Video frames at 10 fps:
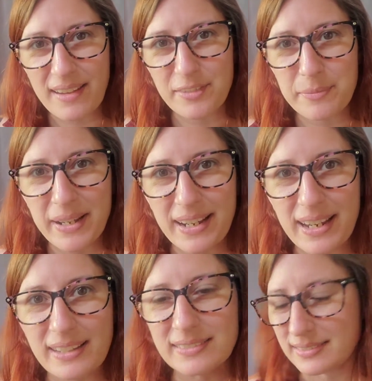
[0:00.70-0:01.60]

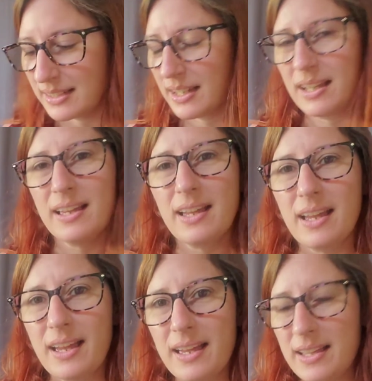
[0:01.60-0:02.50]
everybody.
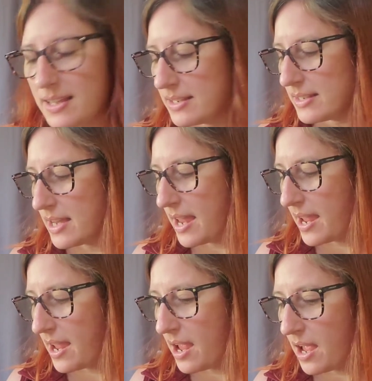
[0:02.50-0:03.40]

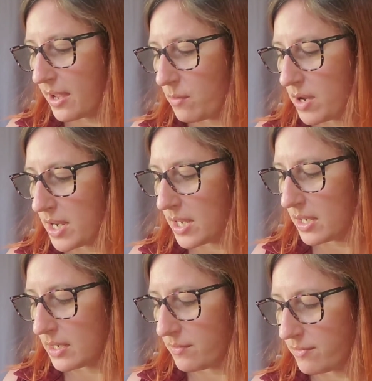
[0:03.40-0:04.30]
Today I want
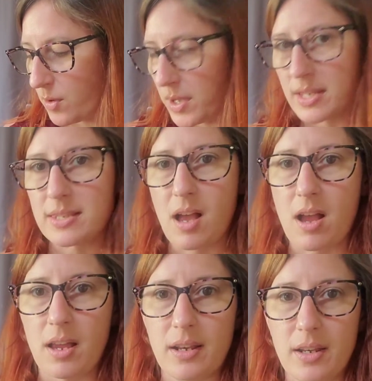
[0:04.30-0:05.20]
to focus
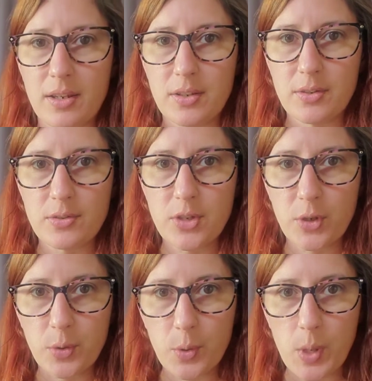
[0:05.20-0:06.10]
on
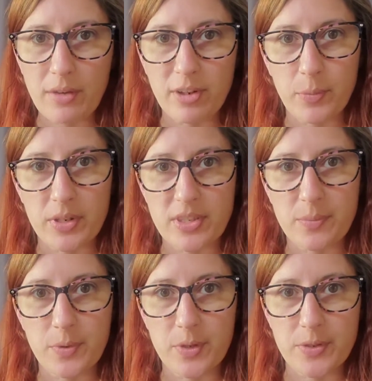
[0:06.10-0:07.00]
two of our
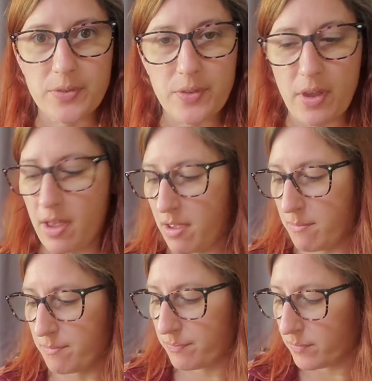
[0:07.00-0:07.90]
principles,
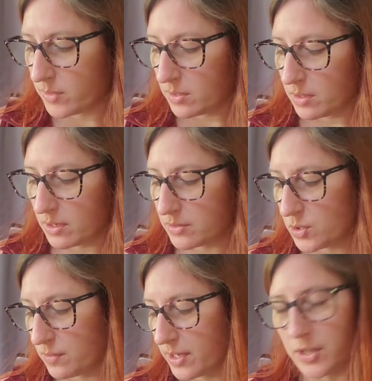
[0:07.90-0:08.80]

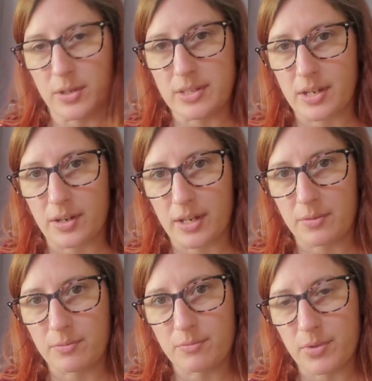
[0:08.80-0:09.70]
two of our
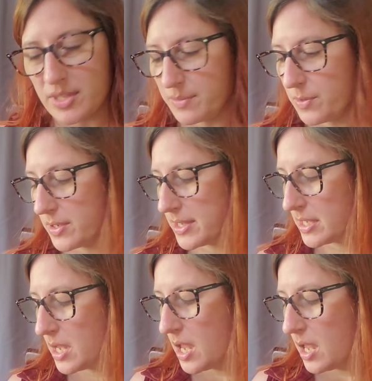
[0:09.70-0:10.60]
Unitarian principles.
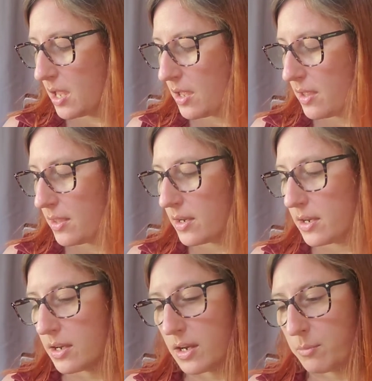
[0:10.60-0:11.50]

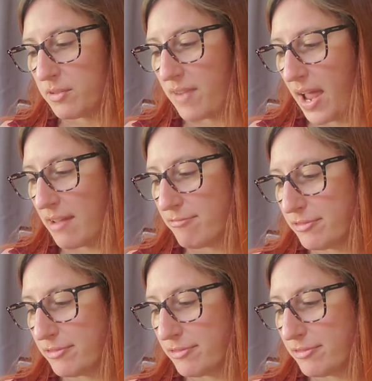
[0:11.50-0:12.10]
Number 5,